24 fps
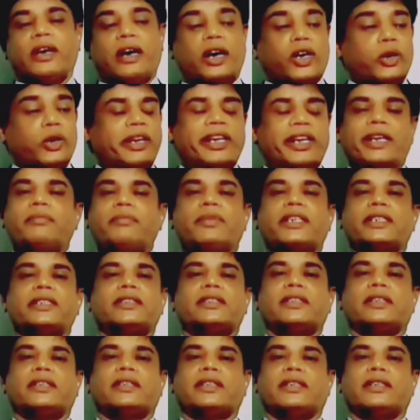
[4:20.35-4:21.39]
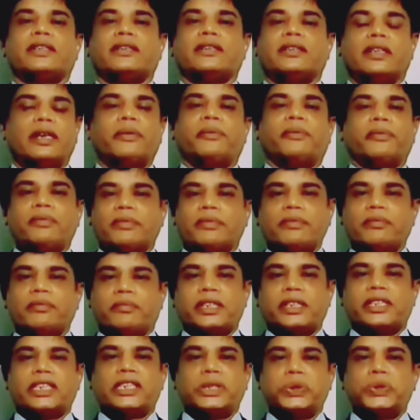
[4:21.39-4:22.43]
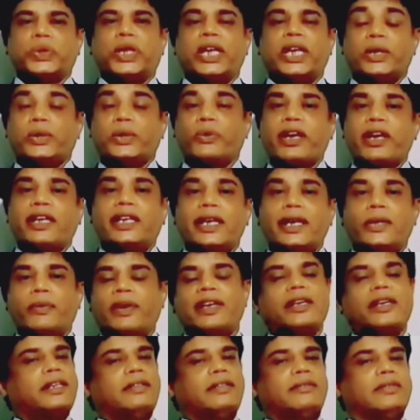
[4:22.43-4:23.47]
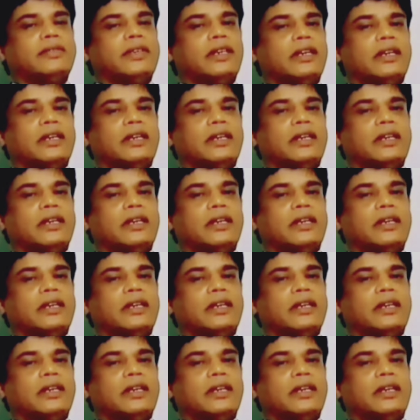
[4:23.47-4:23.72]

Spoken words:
Automated machines are there. Now, as in 2020,